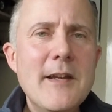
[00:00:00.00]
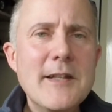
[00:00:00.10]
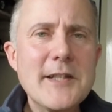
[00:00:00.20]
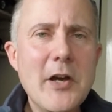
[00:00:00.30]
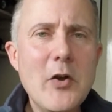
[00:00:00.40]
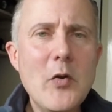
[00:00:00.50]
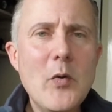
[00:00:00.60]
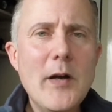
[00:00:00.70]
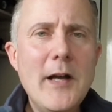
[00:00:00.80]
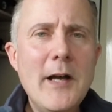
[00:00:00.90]

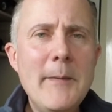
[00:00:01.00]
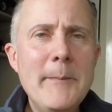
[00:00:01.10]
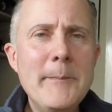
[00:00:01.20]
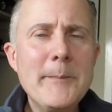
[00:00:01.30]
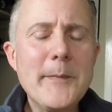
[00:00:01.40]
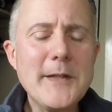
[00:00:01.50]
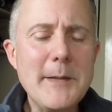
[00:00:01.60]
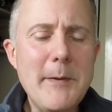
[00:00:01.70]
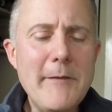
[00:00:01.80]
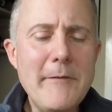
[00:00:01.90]
So did
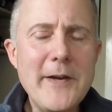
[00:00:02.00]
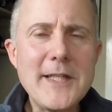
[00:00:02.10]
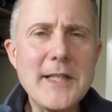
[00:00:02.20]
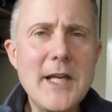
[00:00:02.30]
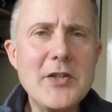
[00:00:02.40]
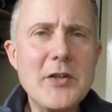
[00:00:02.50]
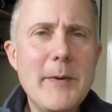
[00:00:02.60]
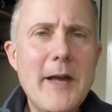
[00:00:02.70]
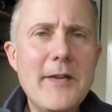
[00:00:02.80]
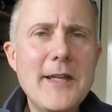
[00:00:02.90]
a bit of investigation
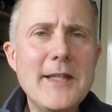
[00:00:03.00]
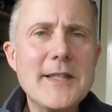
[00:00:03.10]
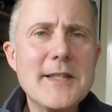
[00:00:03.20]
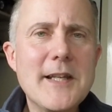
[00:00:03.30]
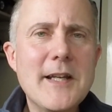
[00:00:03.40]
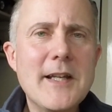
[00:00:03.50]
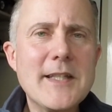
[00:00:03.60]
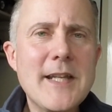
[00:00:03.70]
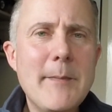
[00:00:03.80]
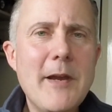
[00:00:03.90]
about these
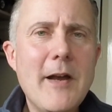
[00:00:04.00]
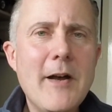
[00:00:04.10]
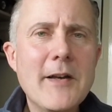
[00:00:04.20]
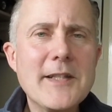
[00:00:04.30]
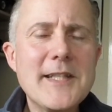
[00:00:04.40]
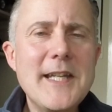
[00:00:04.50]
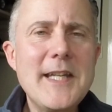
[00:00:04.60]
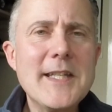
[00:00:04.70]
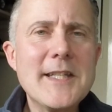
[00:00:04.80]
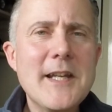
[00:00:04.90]
Tamiya
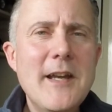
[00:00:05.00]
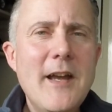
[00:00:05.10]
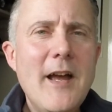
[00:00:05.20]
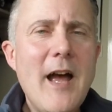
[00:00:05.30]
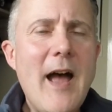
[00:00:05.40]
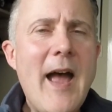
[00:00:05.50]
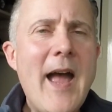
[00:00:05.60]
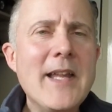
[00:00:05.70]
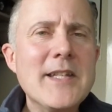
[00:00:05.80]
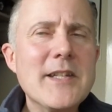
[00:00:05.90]
RCs,
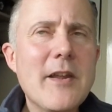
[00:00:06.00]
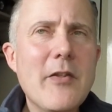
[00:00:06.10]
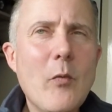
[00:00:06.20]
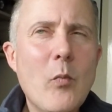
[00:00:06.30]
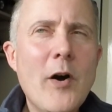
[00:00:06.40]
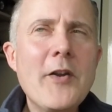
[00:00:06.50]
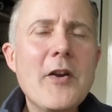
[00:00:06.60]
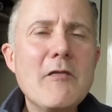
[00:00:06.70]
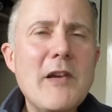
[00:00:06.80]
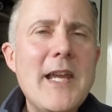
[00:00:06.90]
and the one
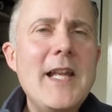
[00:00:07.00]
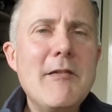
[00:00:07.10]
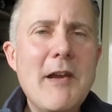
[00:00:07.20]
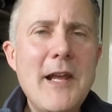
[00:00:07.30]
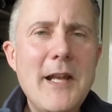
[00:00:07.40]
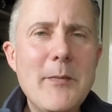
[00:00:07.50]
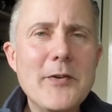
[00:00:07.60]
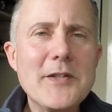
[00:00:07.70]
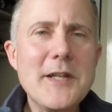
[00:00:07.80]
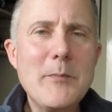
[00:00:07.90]
I really
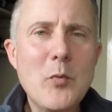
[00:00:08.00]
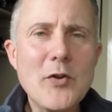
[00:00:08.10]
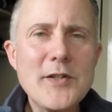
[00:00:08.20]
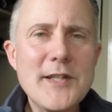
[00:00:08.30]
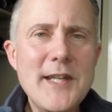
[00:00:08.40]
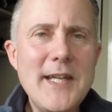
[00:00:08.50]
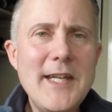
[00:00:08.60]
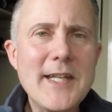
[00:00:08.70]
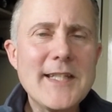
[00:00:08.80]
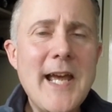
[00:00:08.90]
wanted was
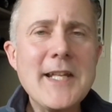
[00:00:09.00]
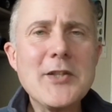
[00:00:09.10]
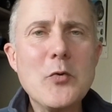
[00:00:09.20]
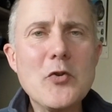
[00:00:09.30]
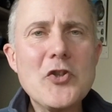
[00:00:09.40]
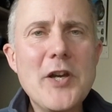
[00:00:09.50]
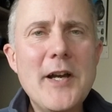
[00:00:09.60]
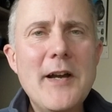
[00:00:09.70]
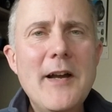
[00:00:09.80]
the Sand Scorcher.